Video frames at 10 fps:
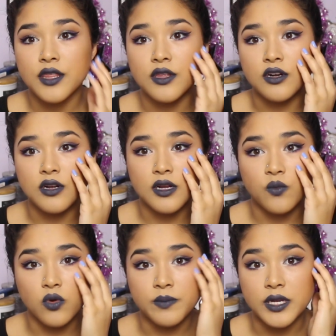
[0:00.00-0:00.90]
There
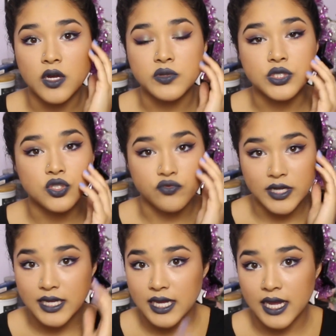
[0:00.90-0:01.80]
will be no
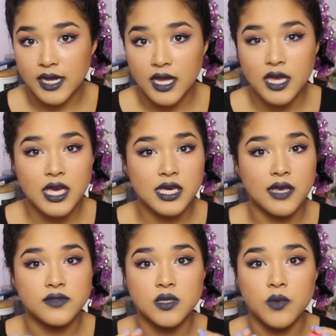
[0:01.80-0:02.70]
streaking. It
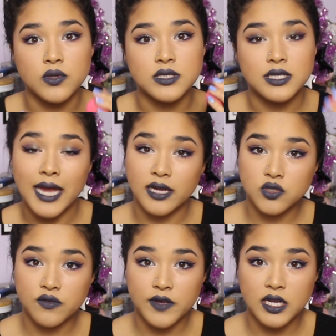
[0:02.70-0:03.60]
gives the most
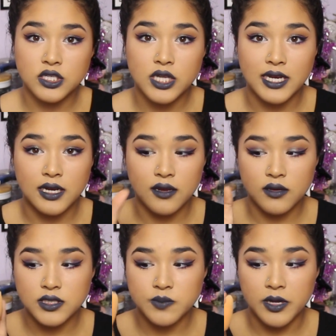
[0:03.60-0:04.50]
natural finish, and
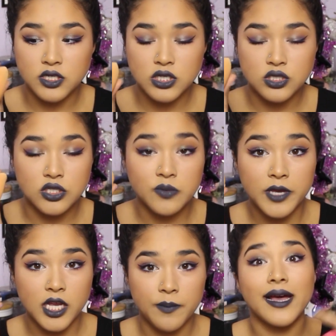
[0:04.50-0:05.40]
sponges do
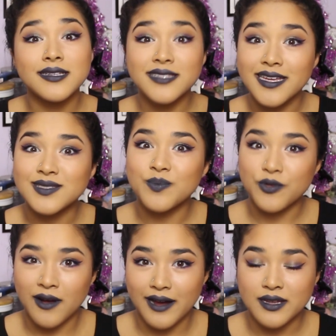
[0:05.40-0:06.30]
pick up excess
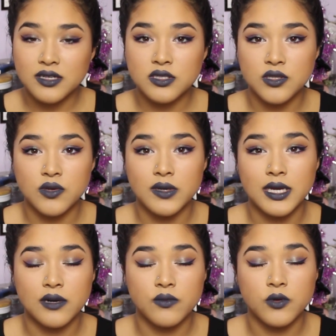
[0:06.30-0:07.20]
product, so
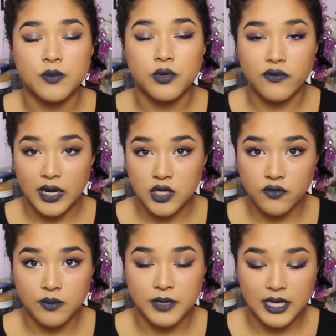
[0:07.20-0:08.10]
it will prevent you
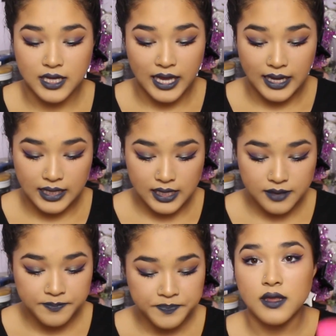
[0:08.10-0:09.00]
from being
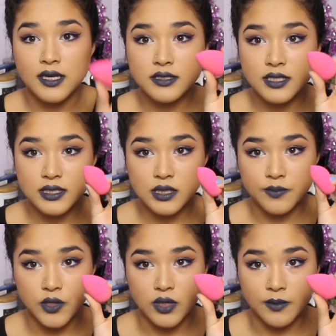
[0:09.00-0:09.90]
cakey. This is the
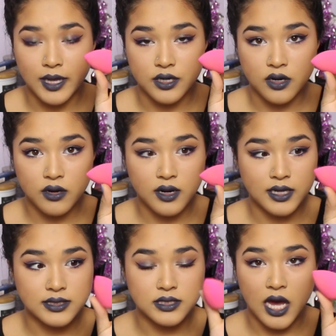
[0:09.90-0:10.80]
Beauty Blender.
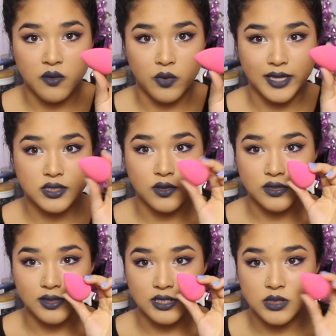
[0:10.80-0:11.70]
It's not wet, so
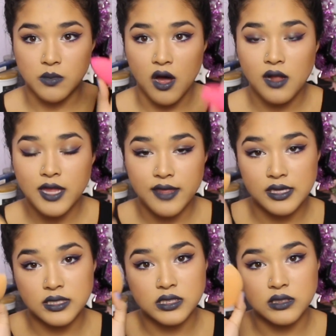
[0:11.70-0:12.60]
it's really small, and
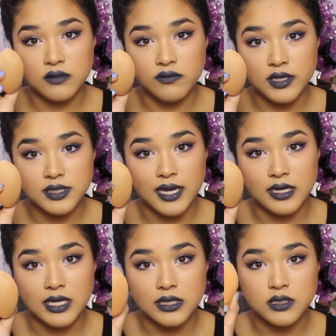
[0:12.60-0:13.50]
this is the Real
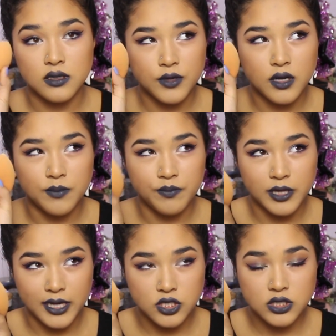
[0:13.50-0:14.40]
Techniques
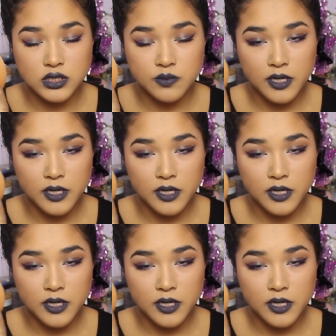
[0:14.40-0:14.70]
complexion